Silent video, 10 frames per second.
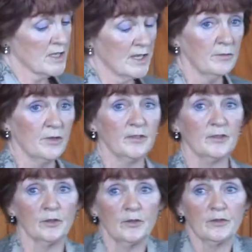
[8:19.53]
delivery
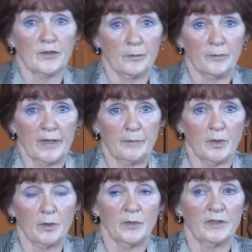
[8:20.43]
suits some
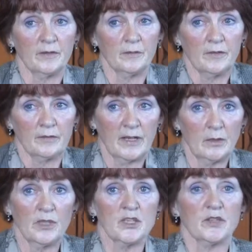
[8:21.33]
people. We did
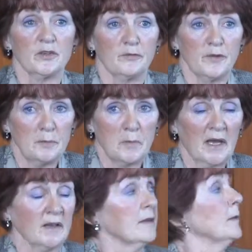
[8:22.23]
evaluation and
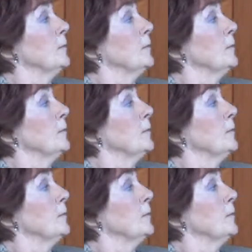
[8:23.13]
feedback